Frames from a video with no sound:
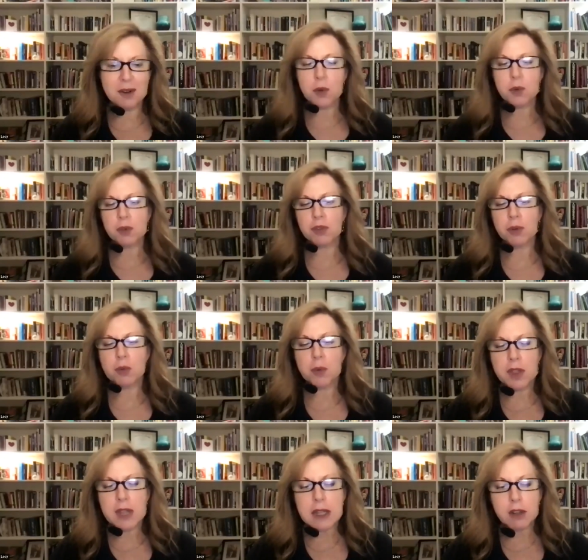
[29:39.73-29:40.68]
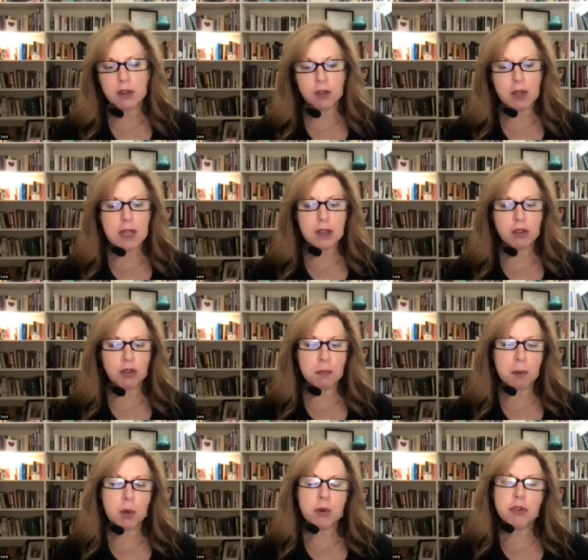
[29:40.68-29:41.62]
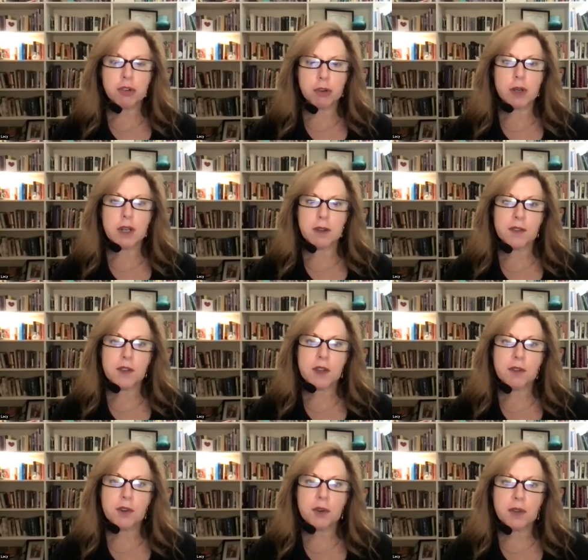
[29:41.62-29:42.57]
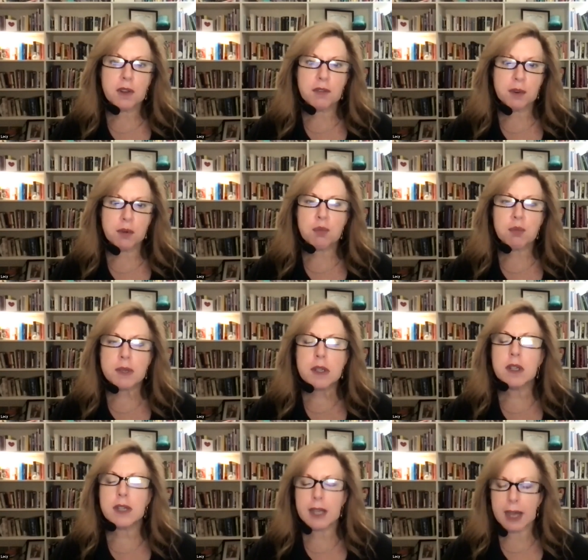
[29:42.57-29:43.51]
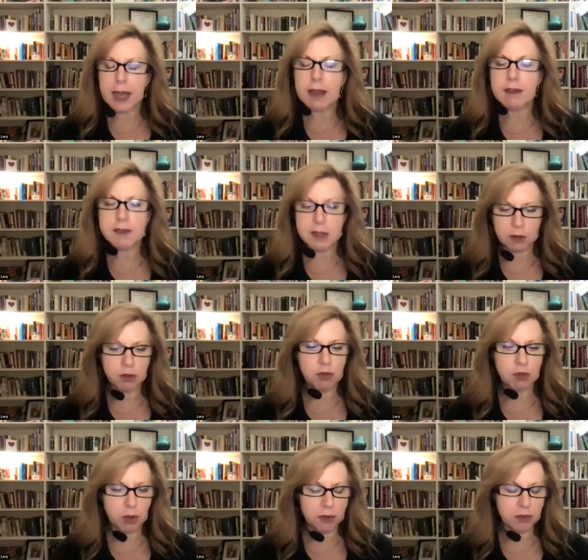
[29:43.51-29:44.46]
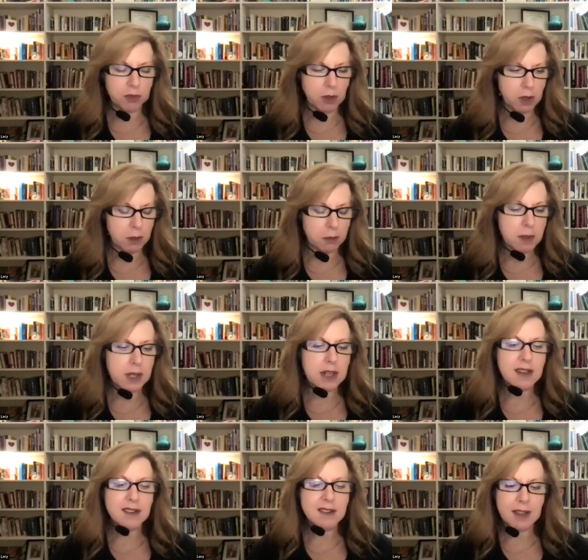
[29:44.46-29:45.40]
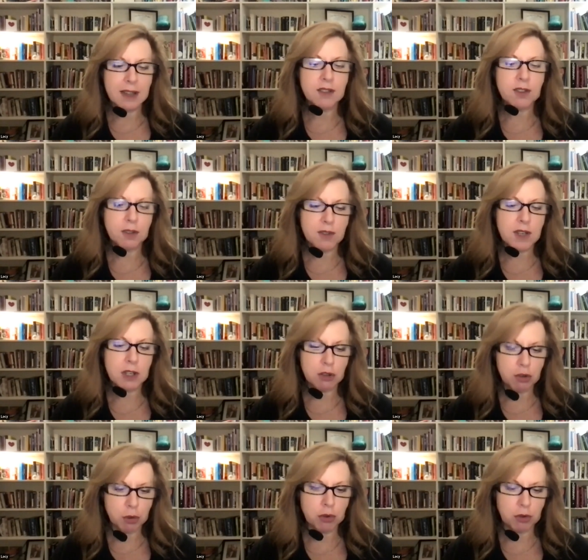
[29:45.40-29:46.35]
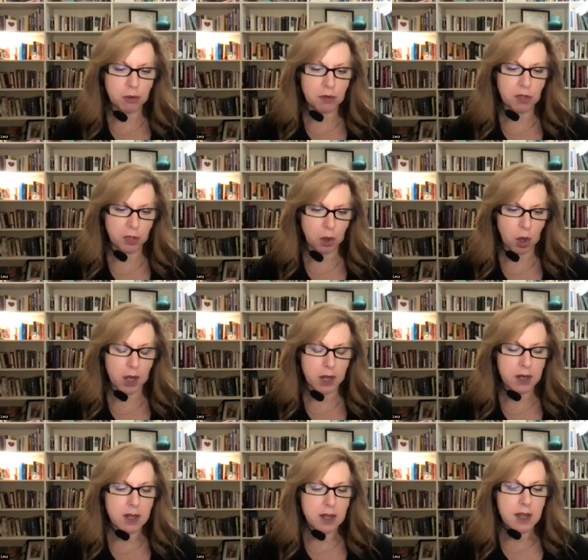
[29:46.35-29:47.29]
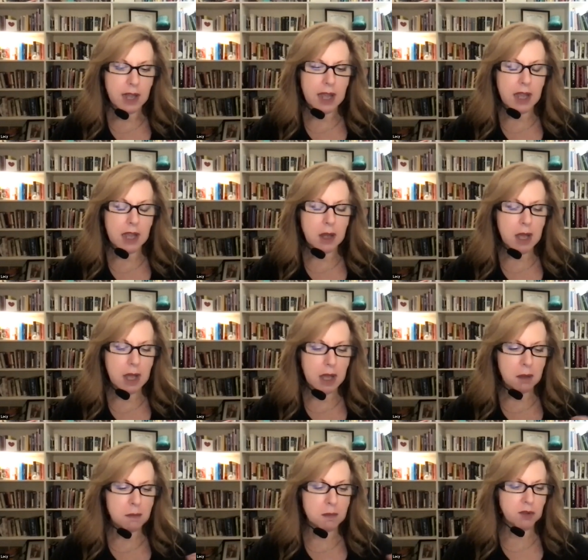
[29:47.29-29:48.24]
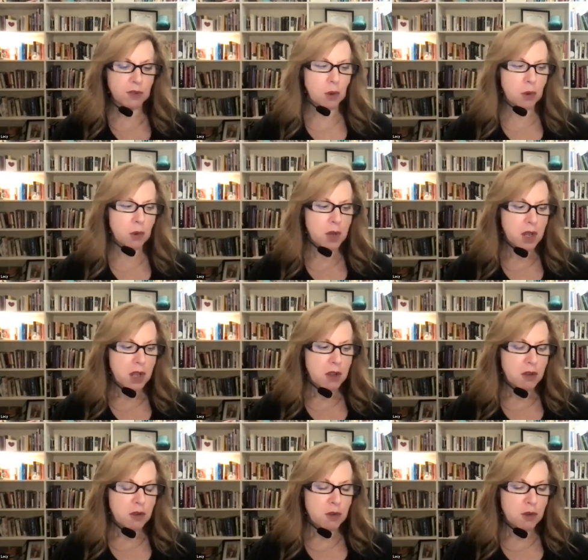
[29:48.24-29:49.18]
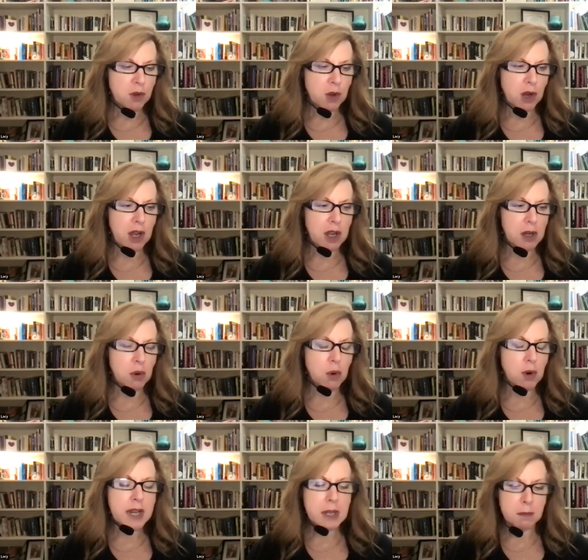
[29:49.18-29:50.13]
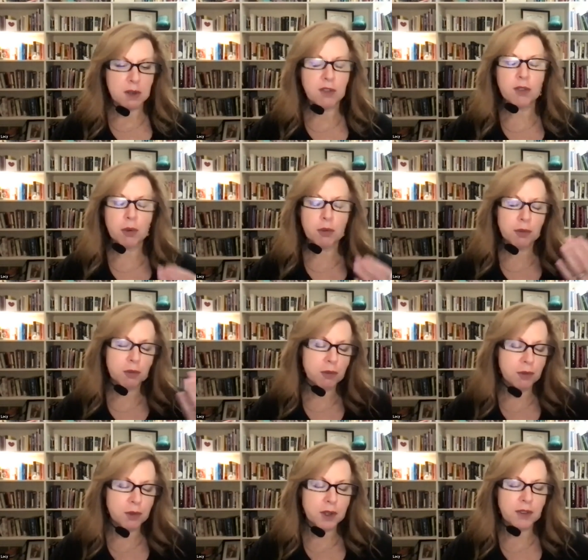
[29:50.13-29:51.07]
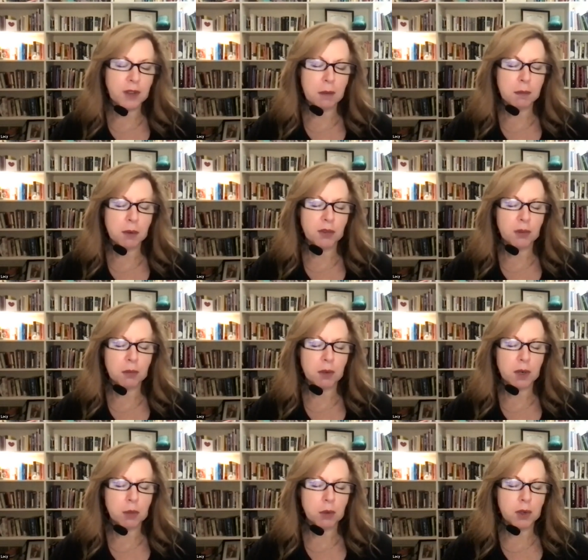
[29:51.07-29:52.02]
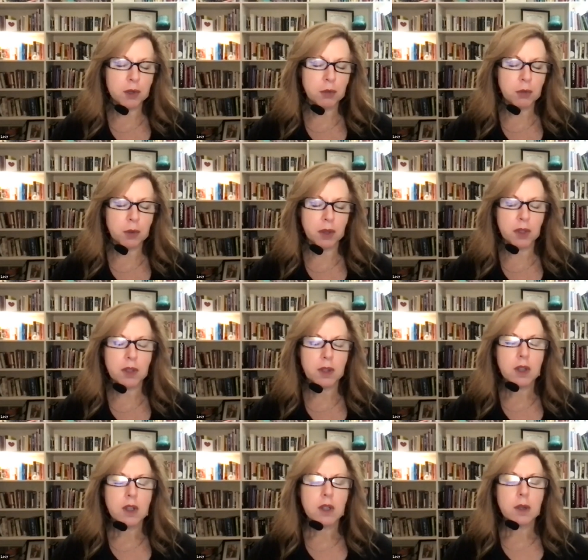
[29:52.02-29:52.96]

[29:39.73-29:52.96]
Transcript: So, so with mm. ex- exposure, if if you're if they're really having just um, an intensive, intrusive thought, uh, um, so uh, or image. So, for example, someone I worked with